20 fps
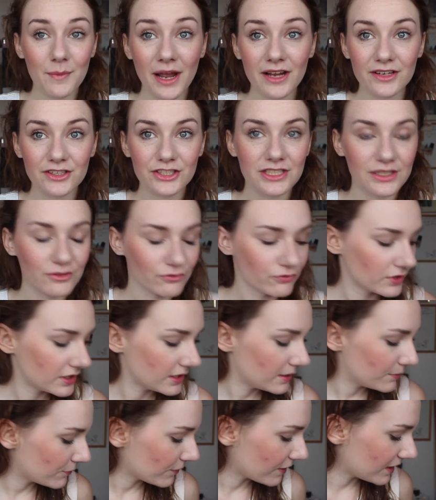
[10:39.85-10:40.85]
I'm actually
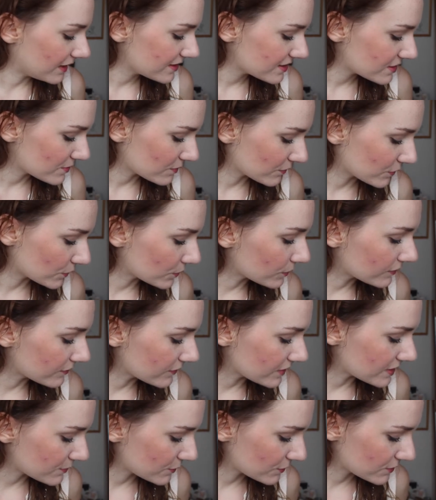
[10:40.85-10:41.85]
really impressed with all
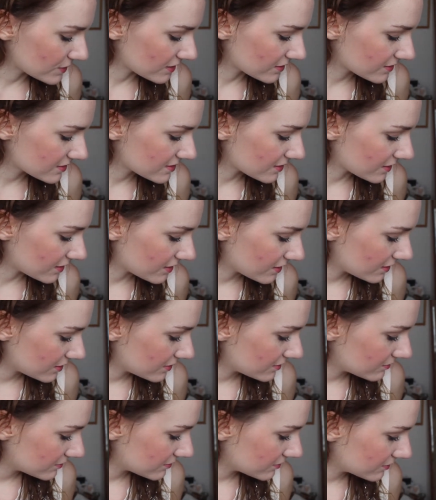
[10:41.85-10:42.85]
of these products that,
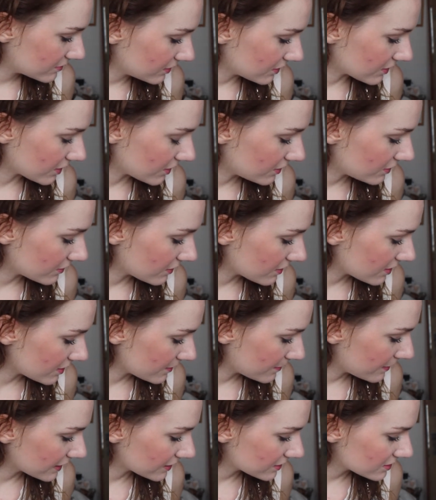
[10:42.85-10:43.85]
you know,
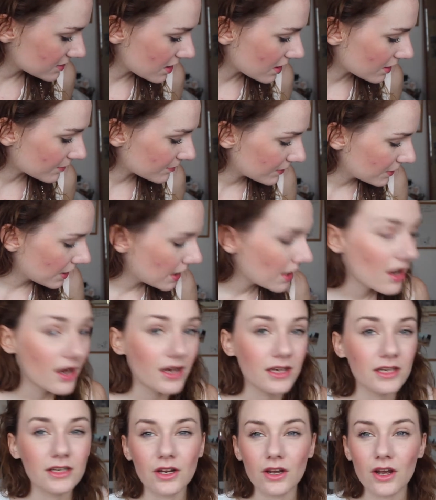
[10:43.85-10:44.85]
I picked up.
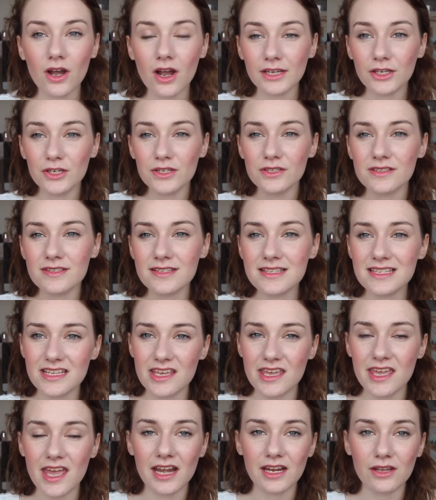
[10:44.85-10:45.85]
You know, I couldn't
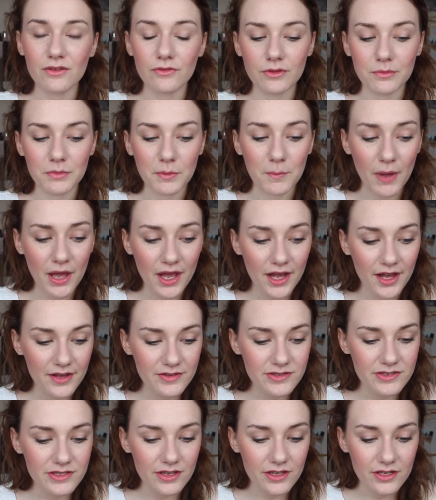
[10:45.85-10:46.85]
see any of them in
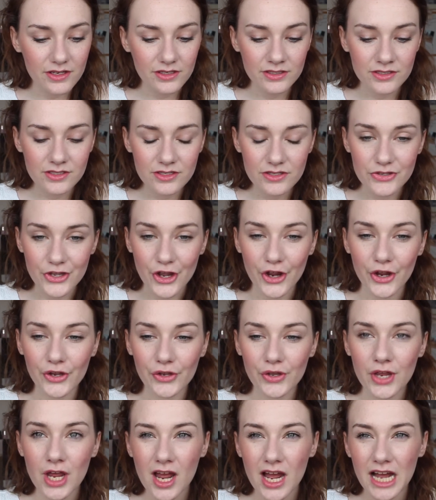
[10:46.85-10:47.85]
person, so
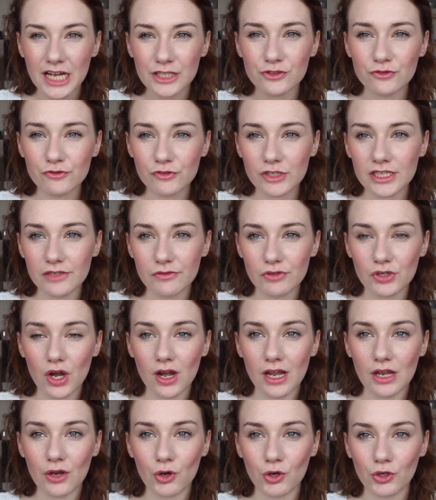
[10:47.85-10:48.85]
I had to really
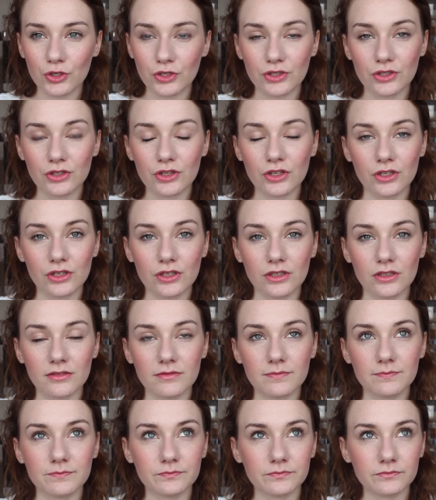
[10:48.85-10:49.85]
rely on the